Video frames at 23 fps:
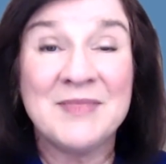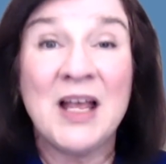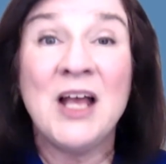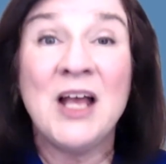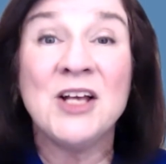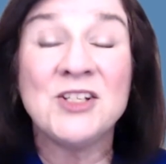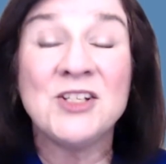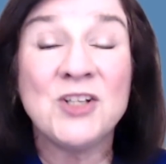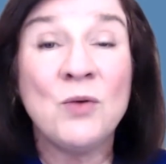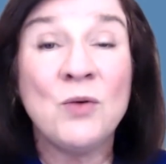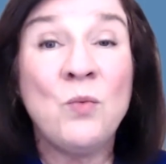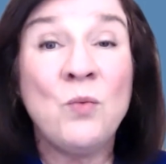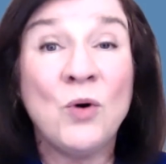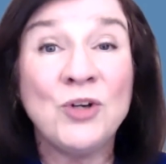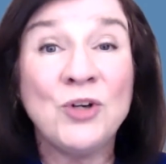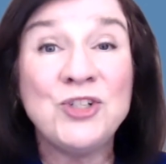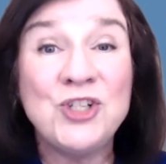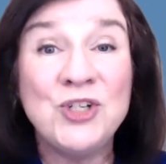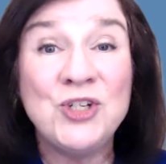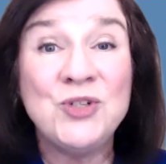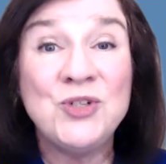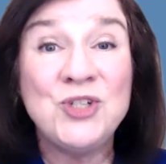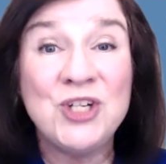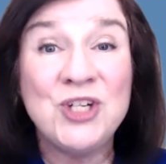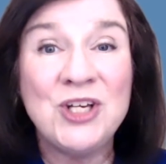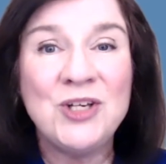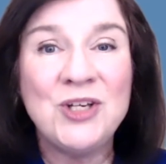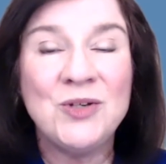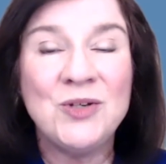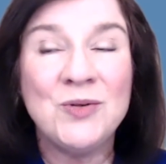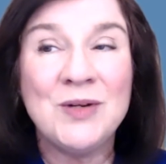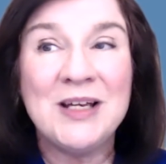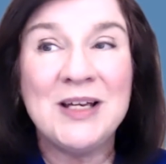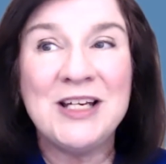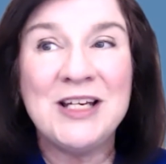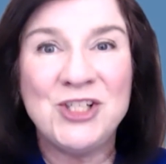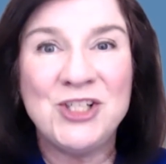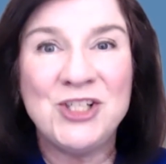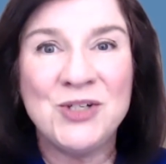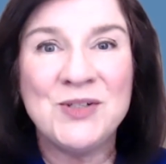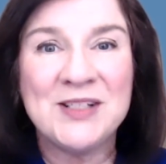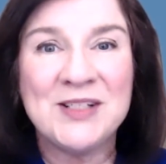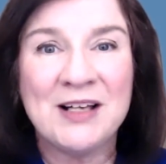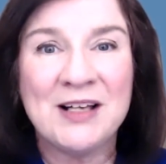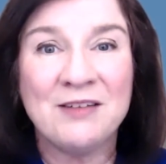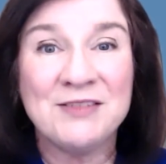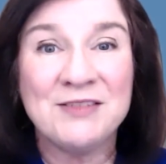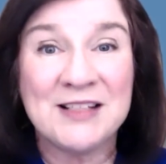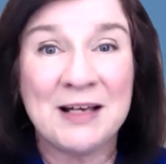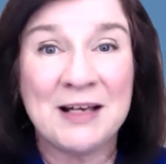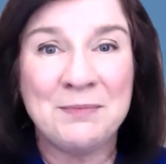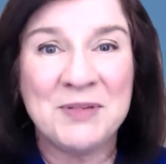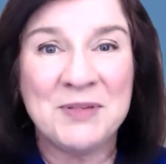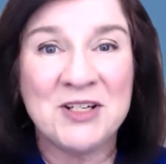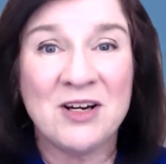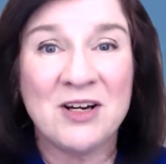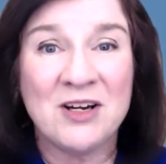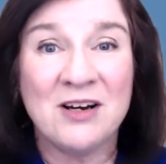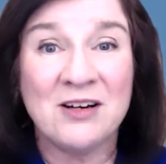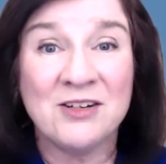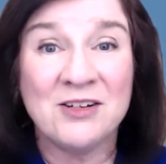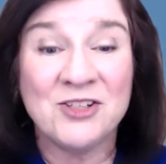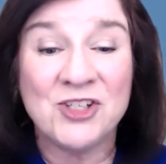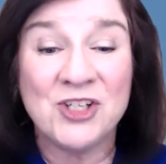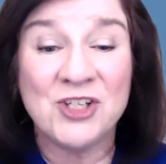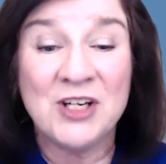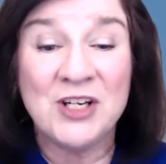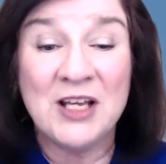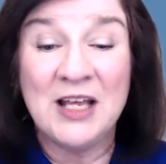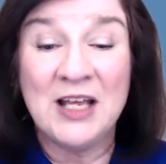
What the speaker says: So what you do is you self-sabotage